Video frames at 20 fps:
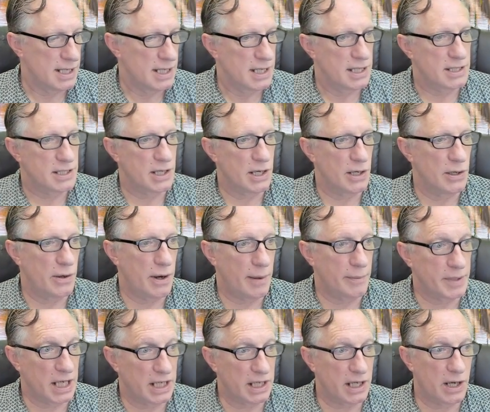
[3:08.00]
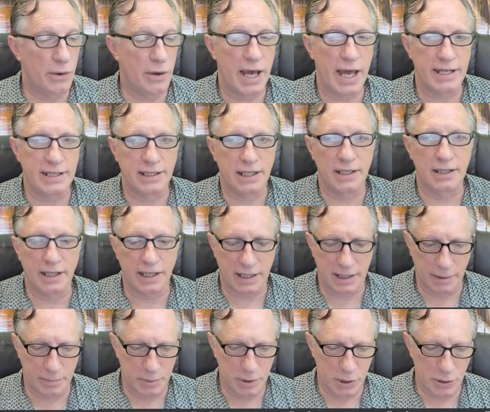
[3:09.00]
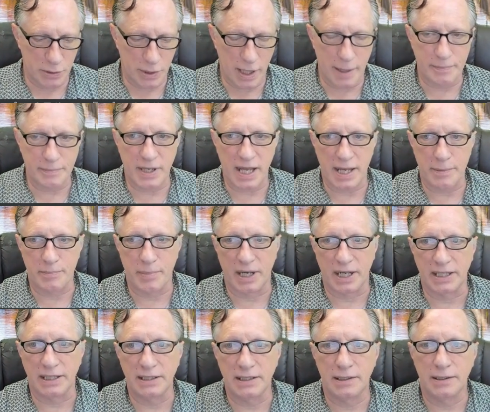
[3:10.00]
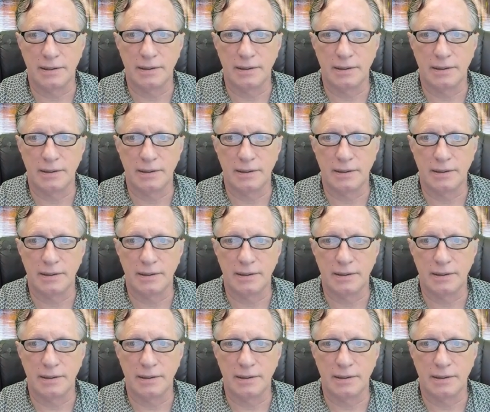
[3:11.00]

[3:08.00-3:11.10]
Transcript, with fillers: So I'm going to go ahead and click the blue update button.